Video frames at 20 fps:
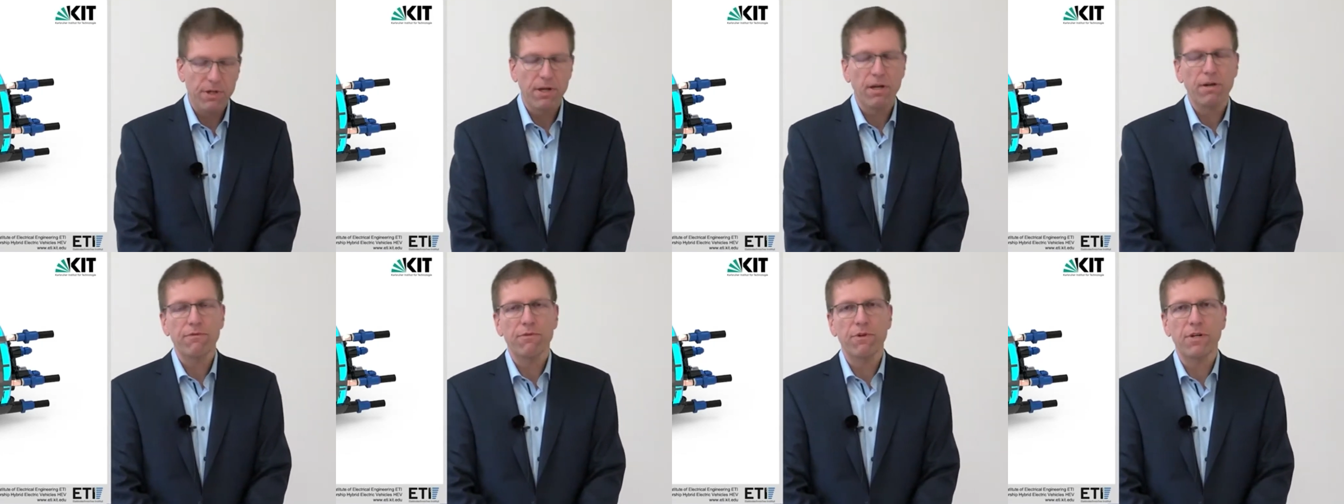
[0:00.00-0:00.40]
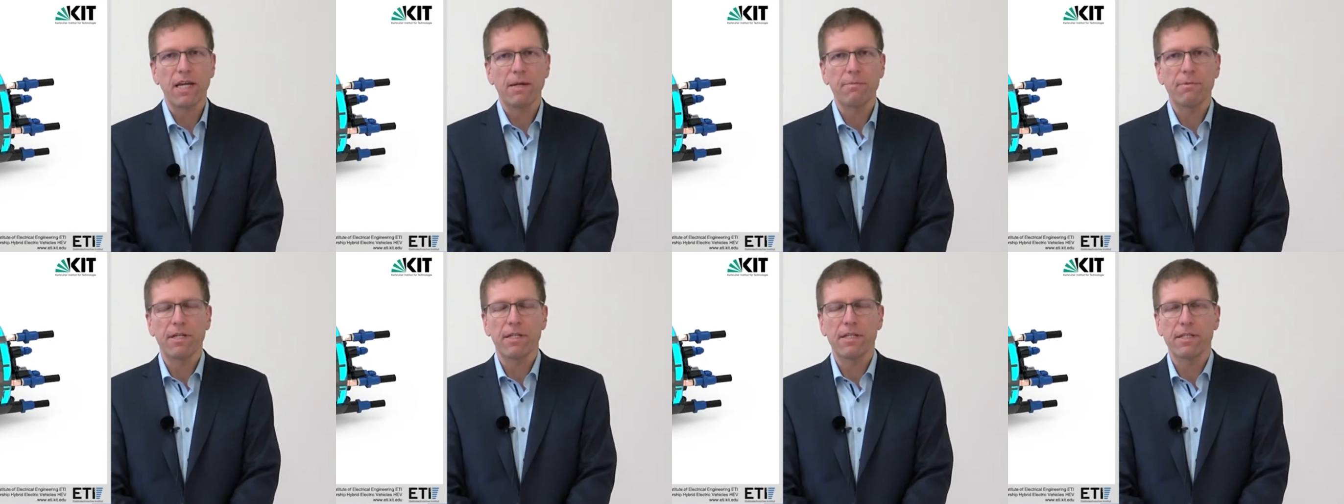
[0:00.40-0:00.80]
for
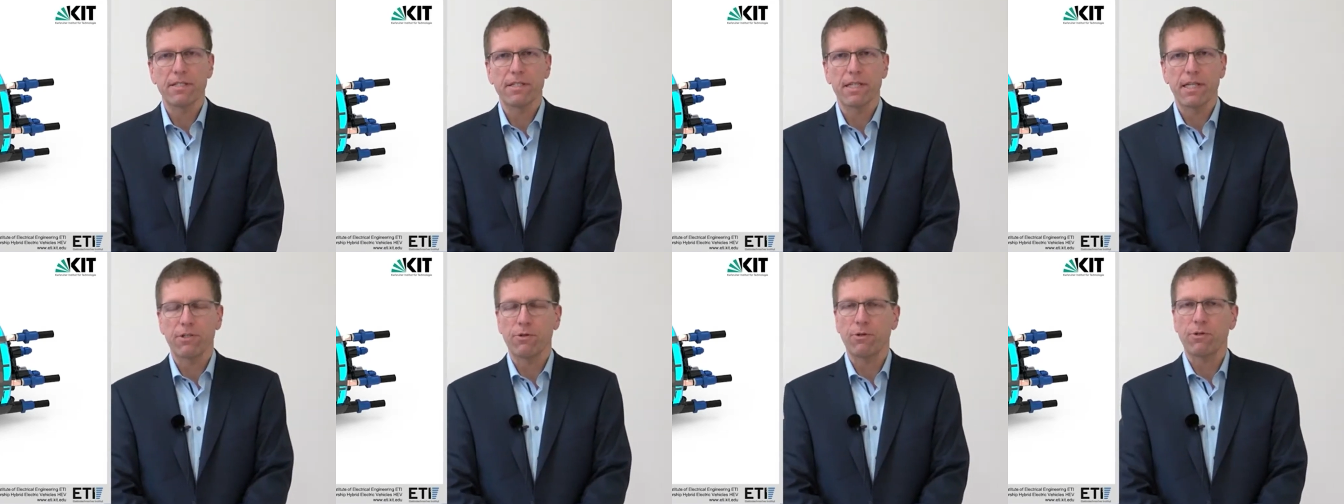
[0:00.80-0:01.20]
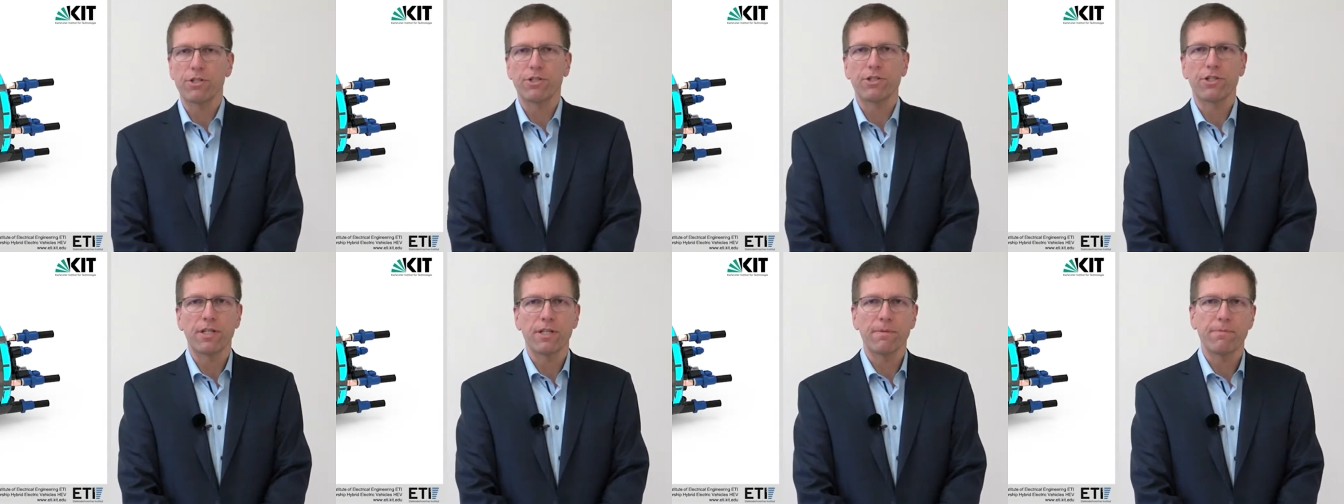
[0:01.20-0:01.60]
Chemical
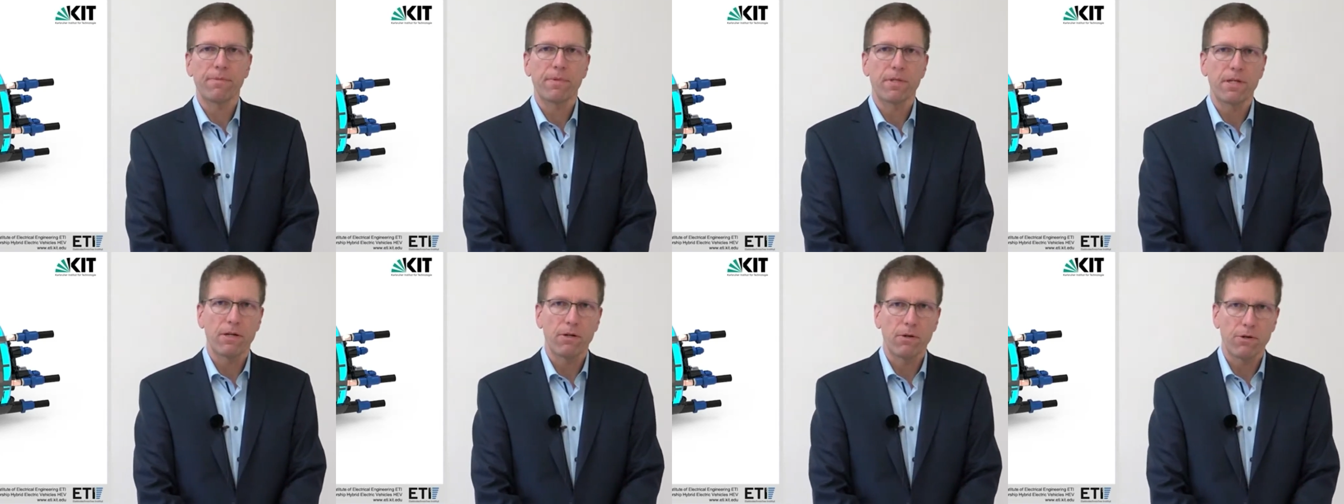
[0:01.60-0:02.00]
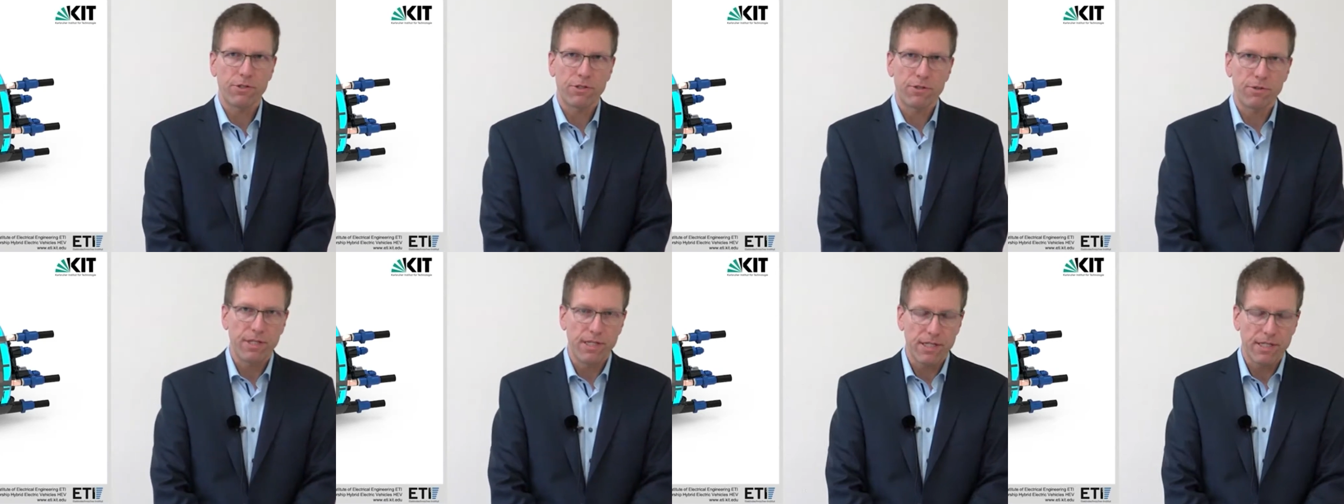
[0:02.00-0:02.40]
Technology, also
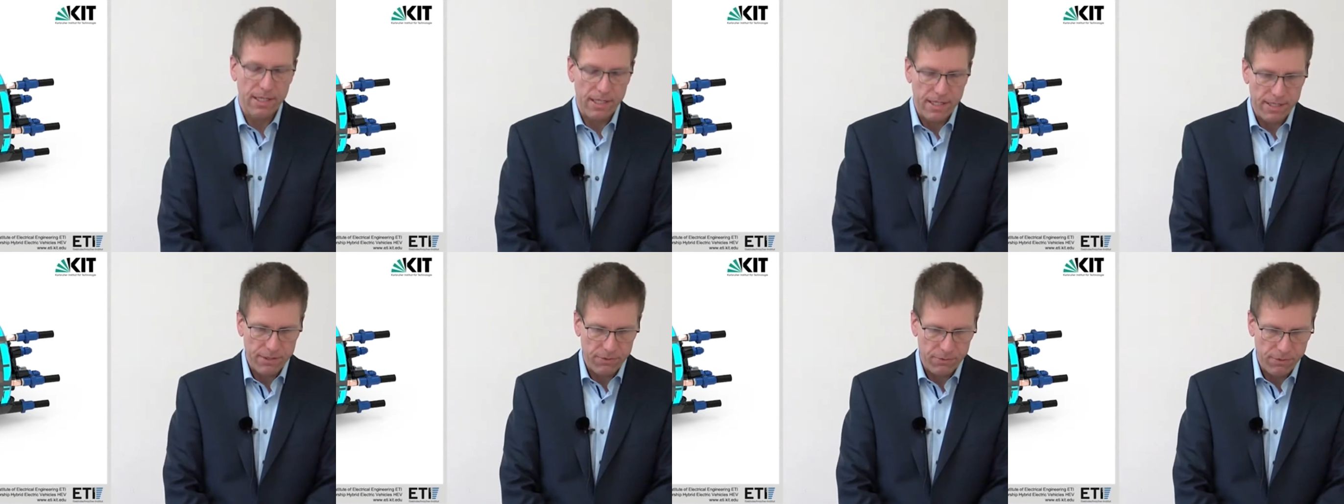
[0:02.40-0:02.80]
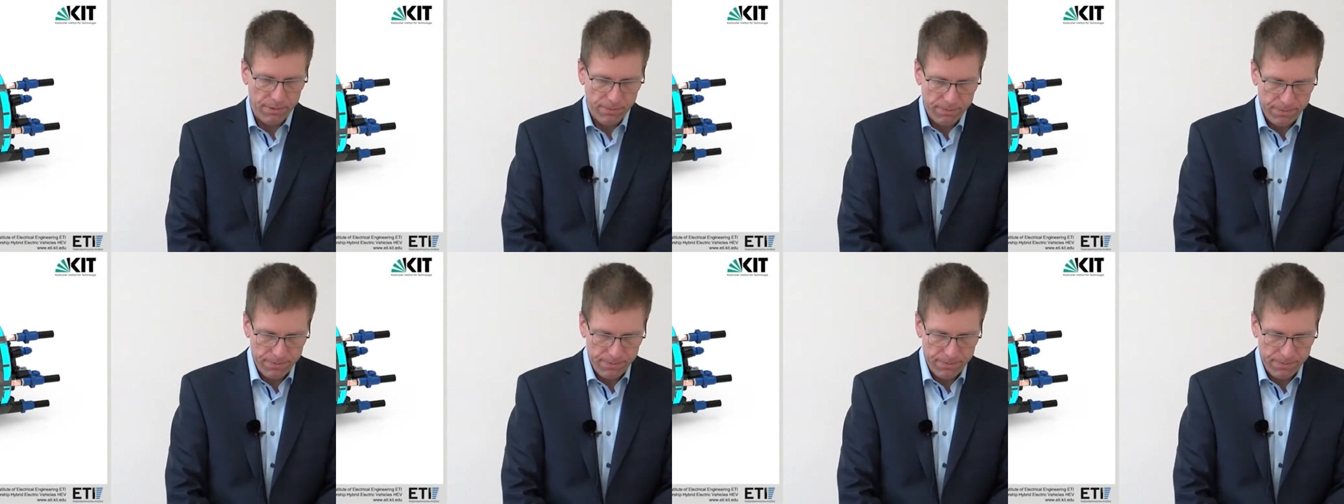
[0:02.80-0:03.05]
here in Karlsruhe.